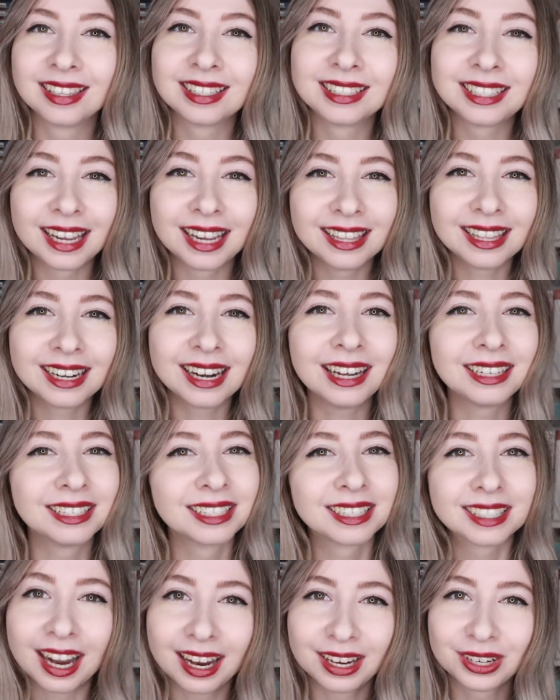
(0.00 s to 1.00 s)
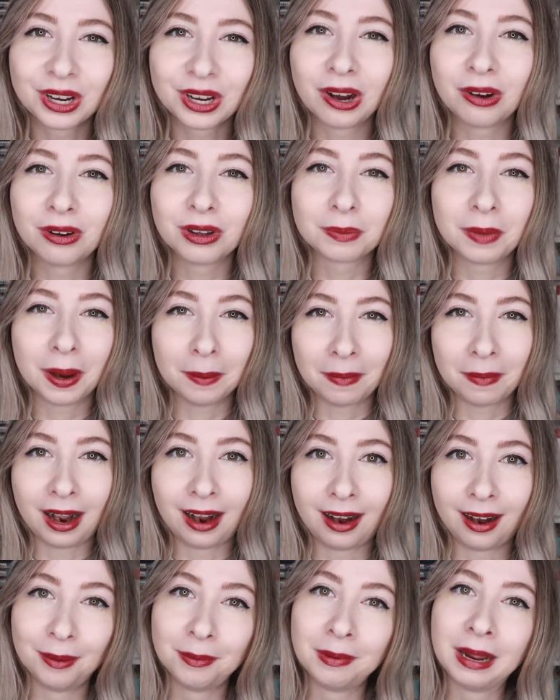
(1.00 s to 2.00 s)
the day that I decided to go with my
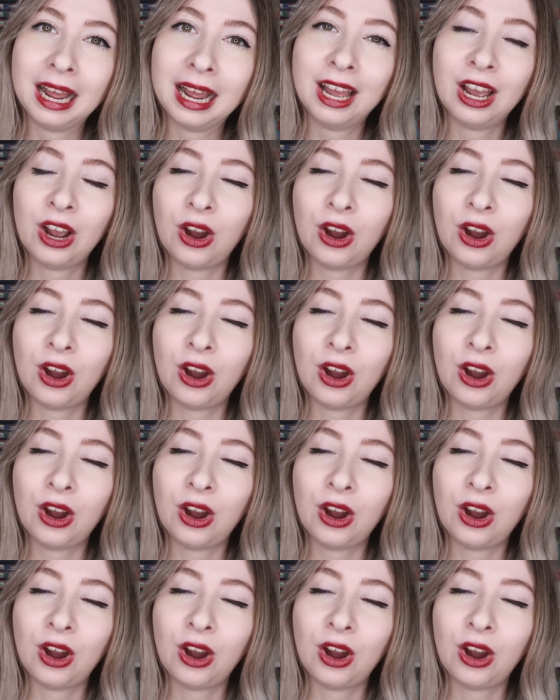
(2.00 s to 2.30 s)
mom,